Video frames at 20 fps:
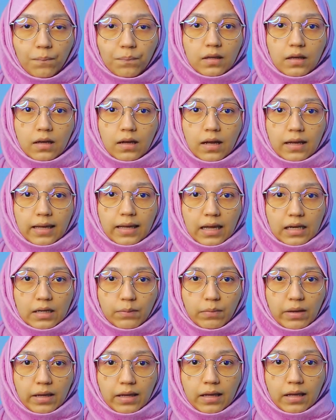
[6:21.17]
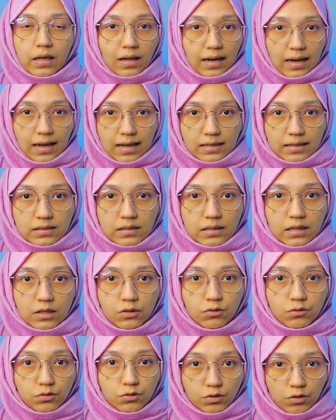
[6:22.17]
the academic class that
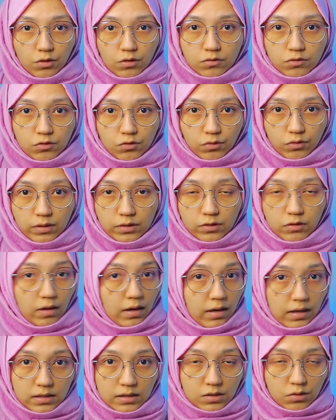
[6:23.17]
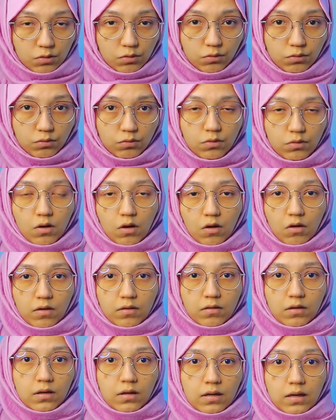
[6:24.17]
you took during your high school, or
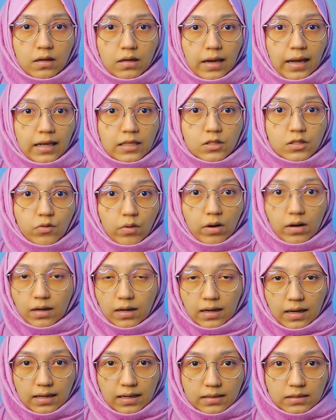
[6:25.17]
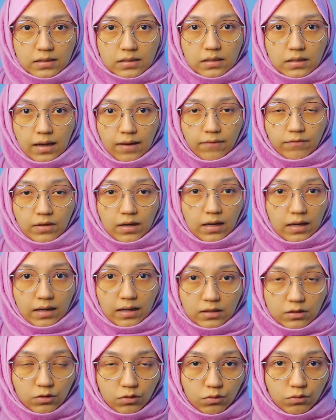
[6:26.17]
extra class after
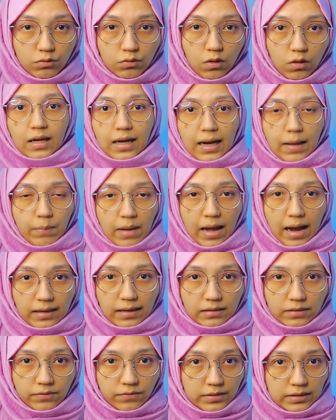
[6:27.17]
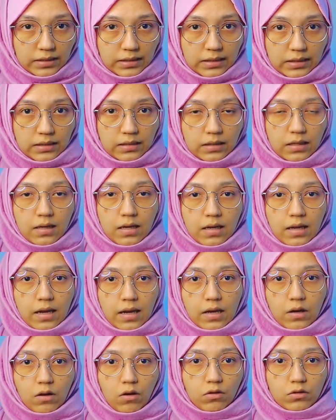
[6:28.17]
high school, club activity,
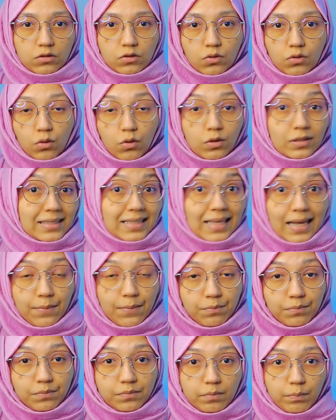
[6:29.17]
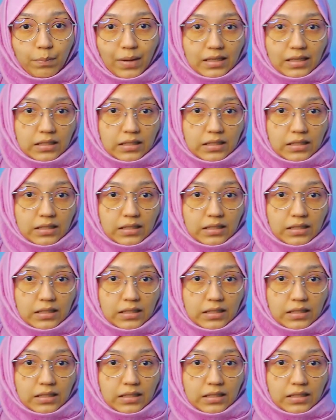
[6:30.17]
and also some